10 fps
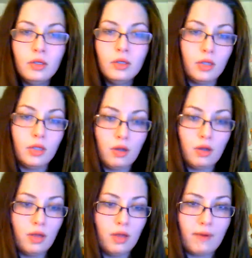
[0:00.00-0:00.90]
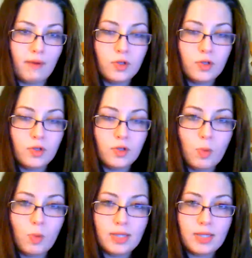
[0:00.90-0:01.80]
the revolution won't
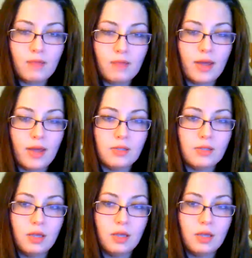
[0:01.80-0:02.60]
be televised.